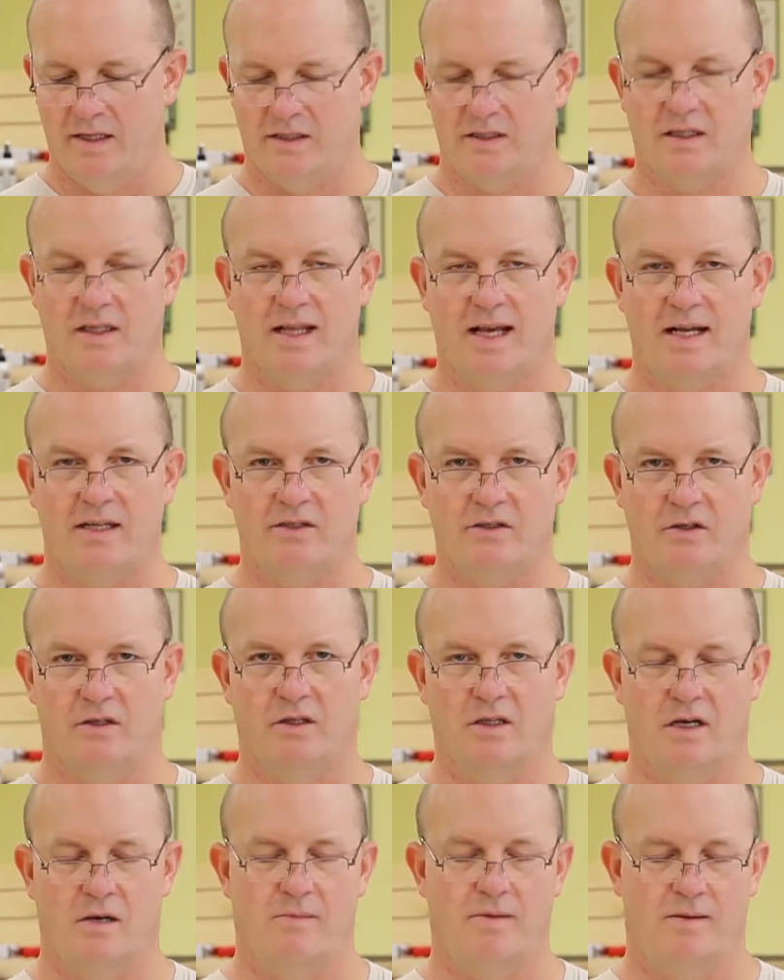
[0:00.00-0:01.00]
This allows you a
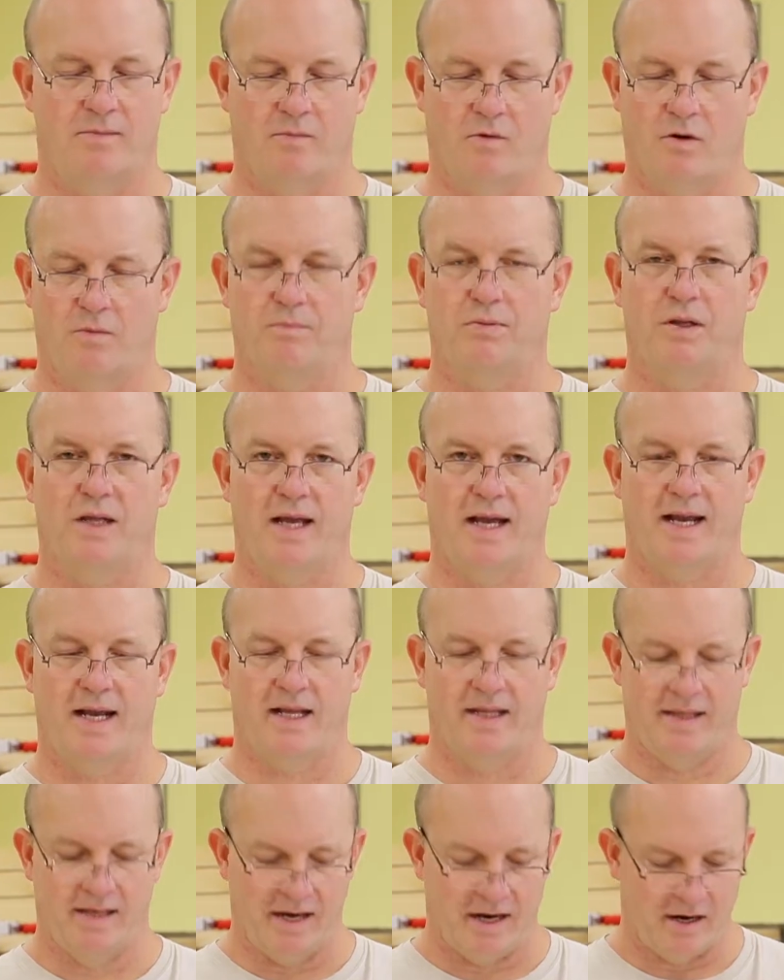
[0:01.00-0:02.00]
little bit more play
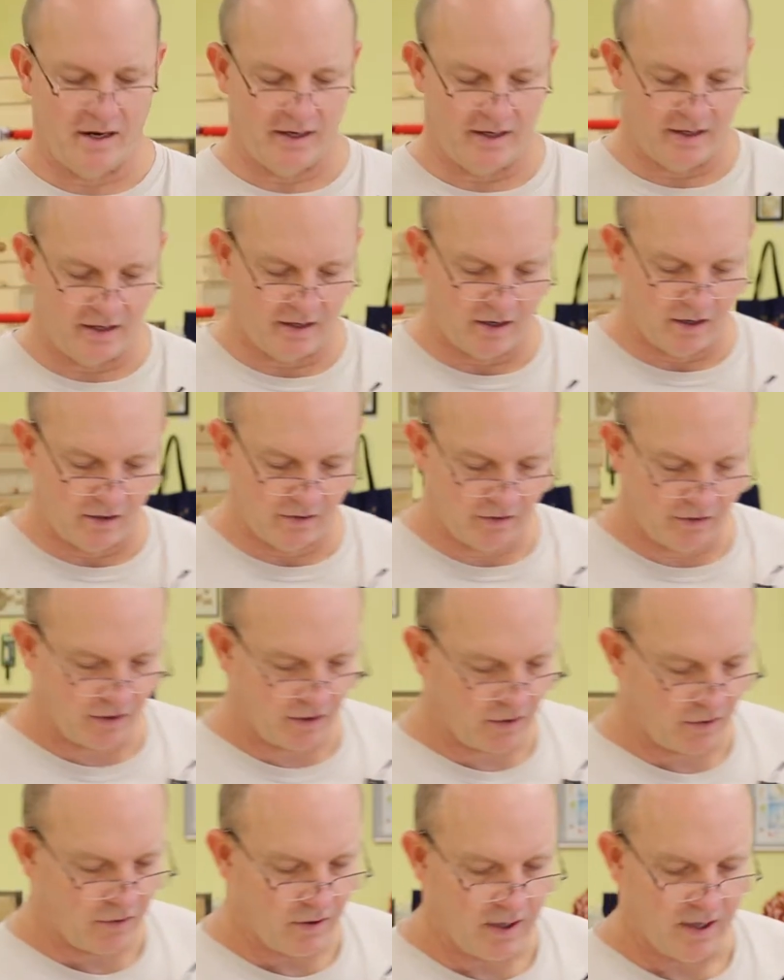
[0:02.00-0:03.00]
in there, and it
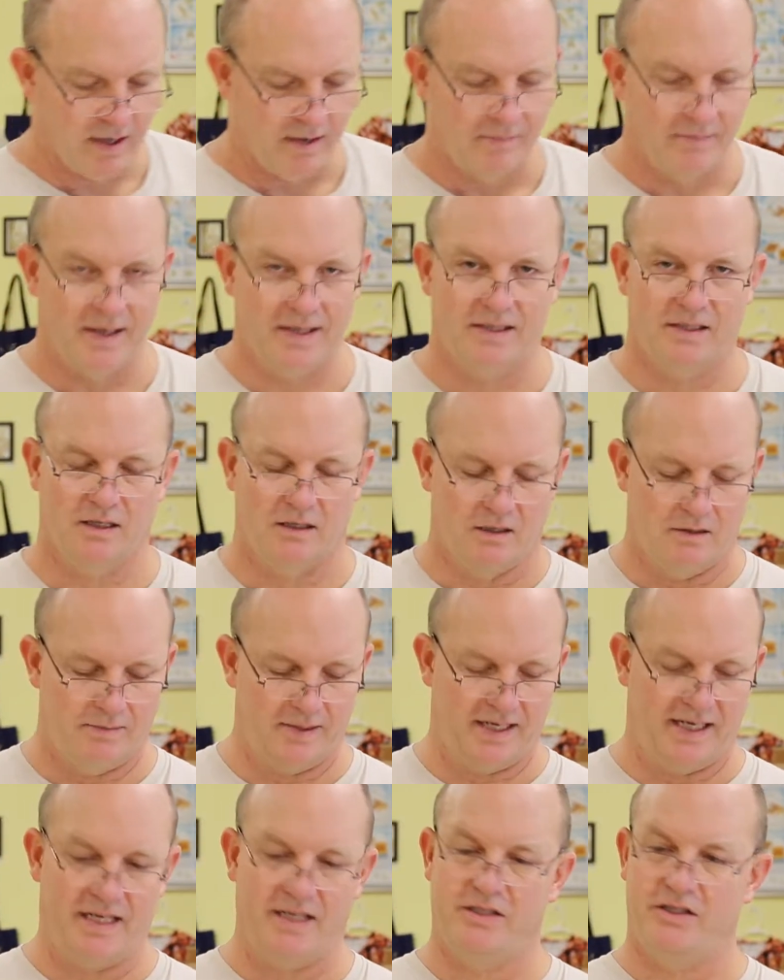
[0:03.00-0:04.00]
also makes it a little
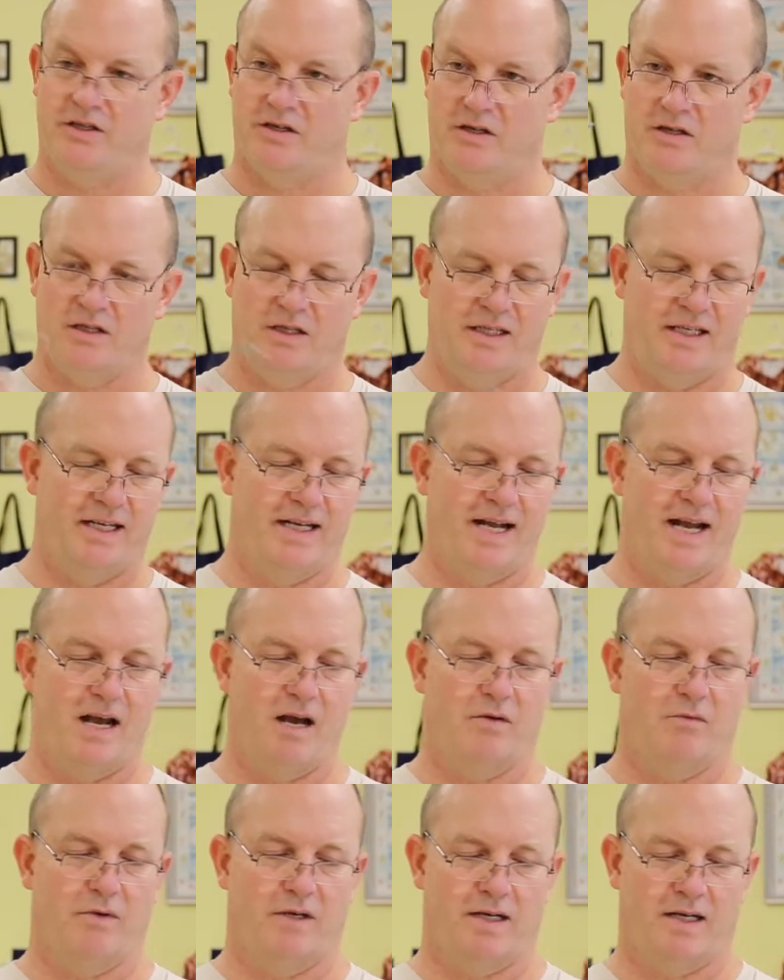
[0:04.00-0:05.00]
bit easier to clean
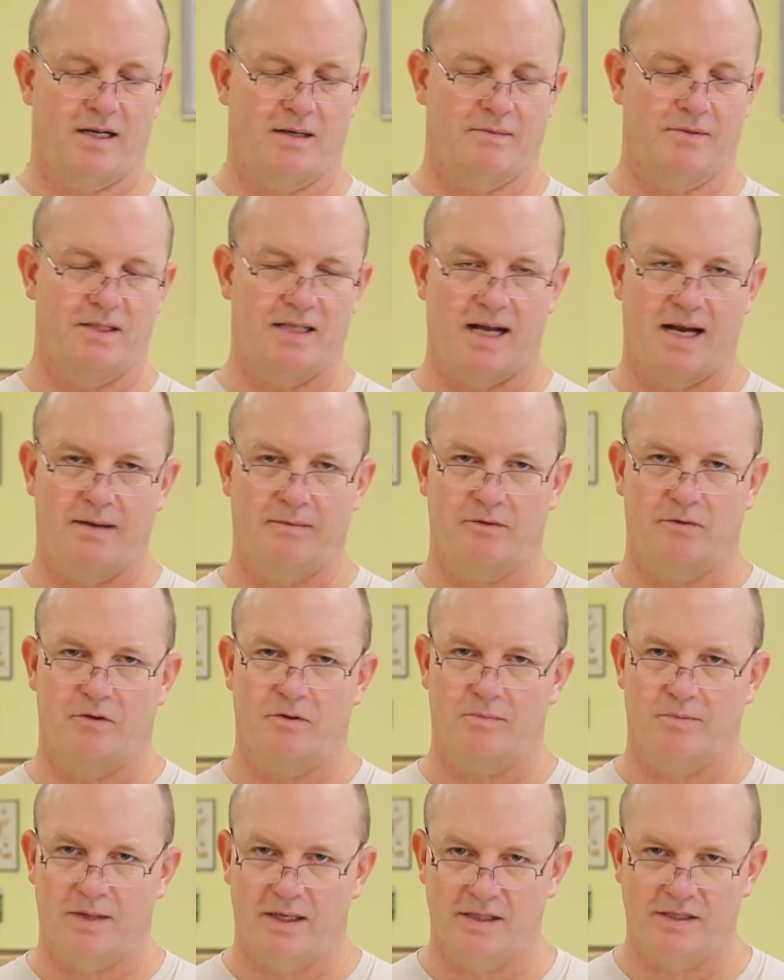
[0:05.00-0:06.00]
out when it comes time to
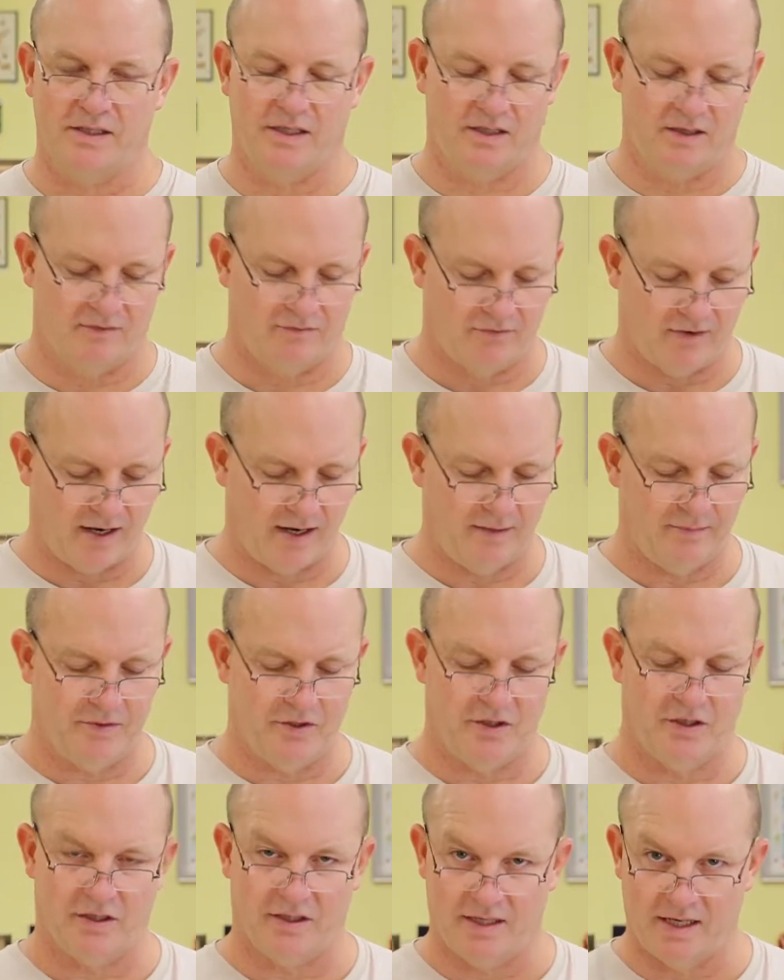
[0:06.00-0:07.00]
replacing your
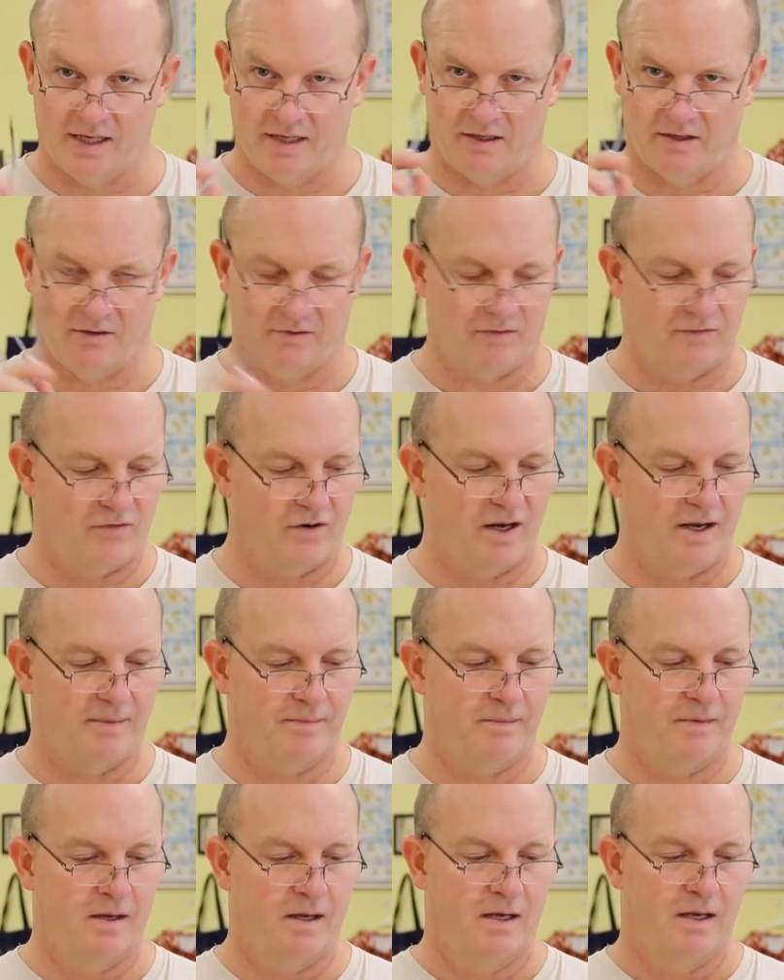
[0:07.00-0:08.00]
frames. You can take your
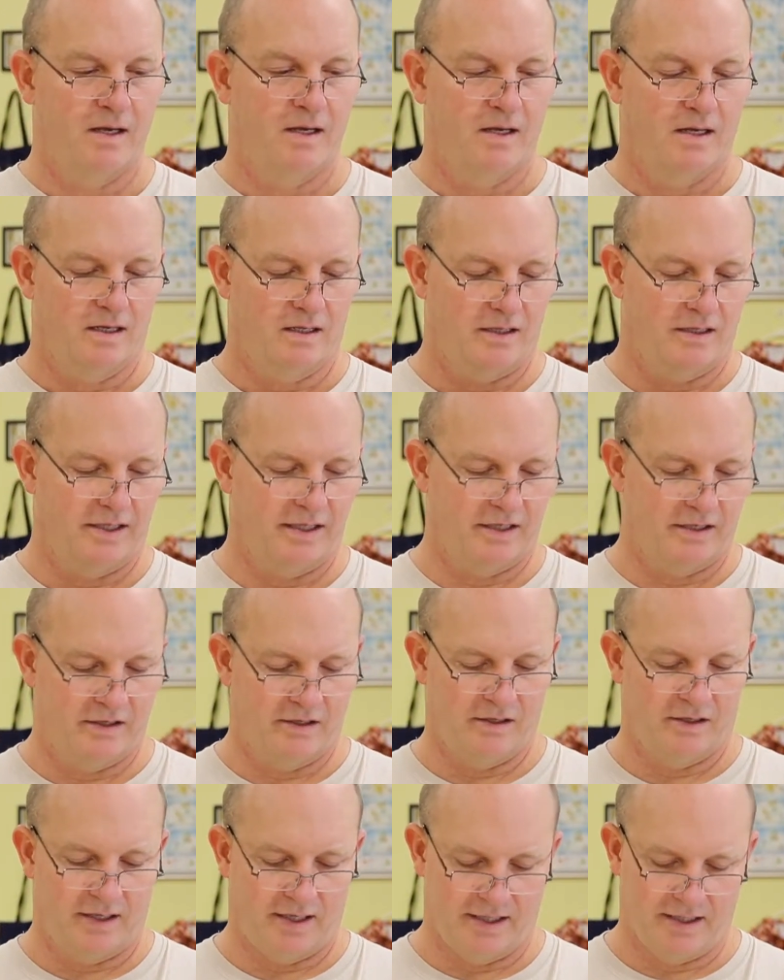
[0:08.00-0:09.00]
frame
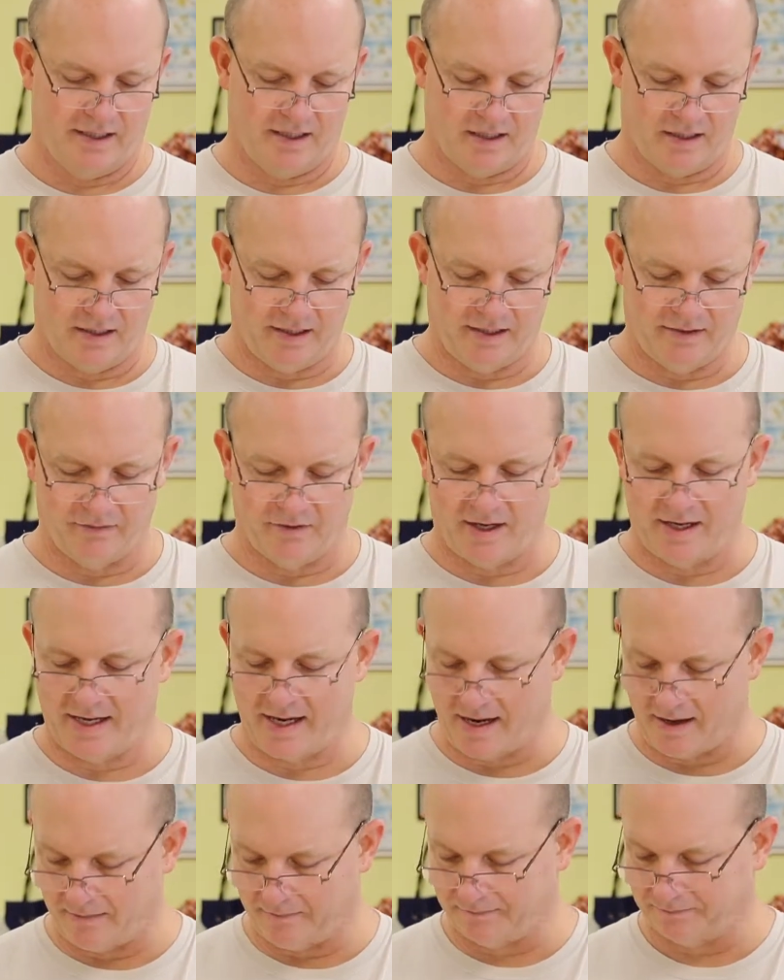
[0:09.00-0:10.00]
cleaner and then clean right
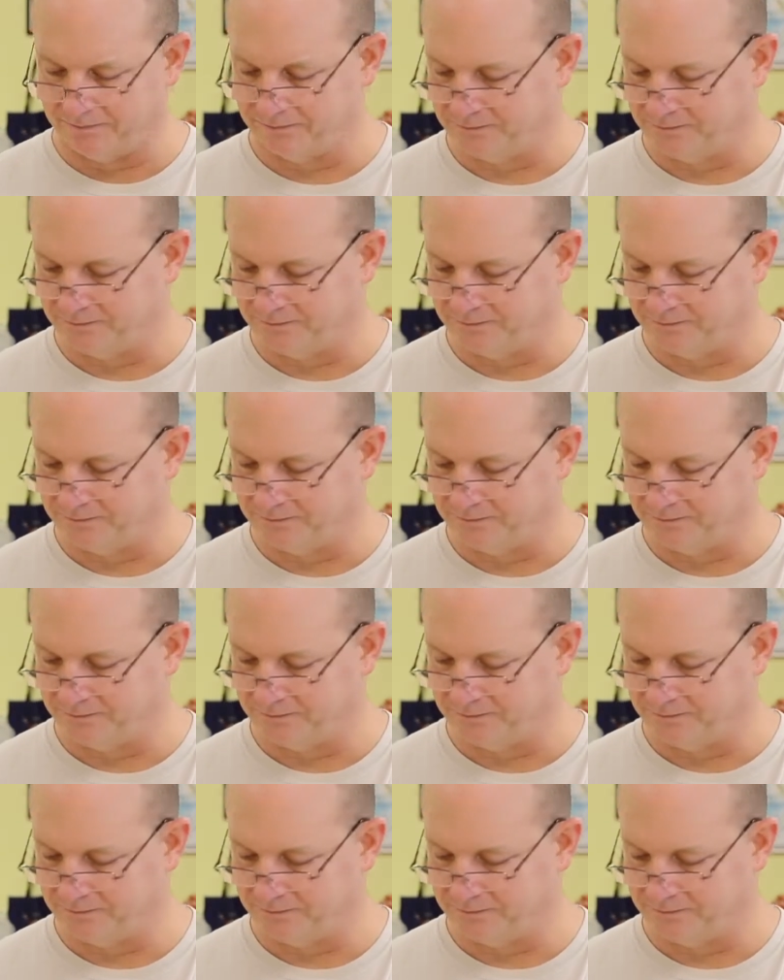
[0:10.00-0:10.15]
out.